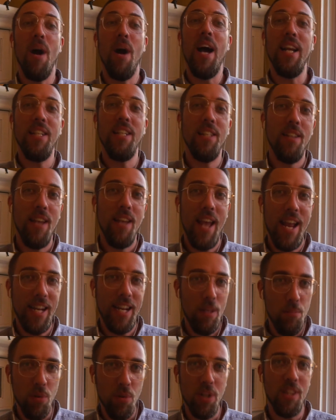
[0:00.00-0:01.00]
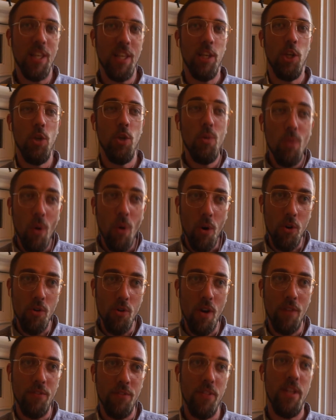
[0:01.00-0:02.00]
But any book that you
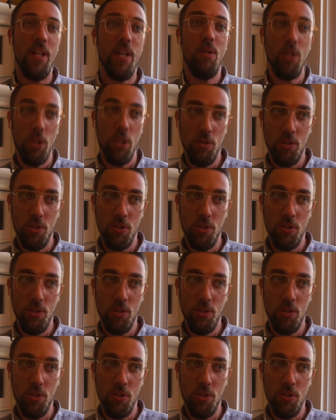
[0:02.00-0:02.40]
order off of there